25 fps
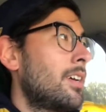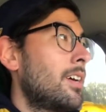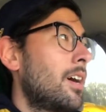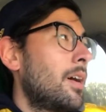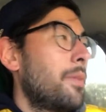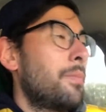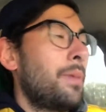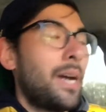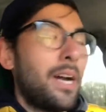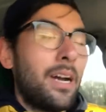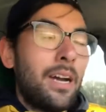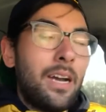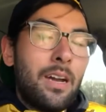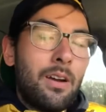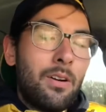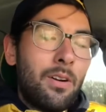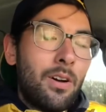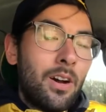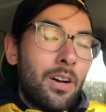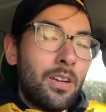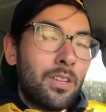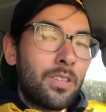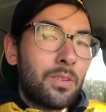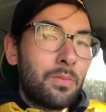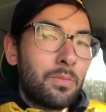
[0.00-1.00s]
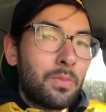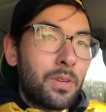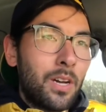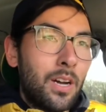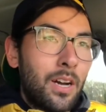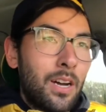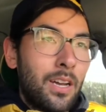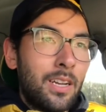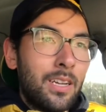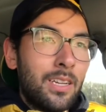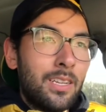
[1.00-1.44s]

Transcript: about how awesome God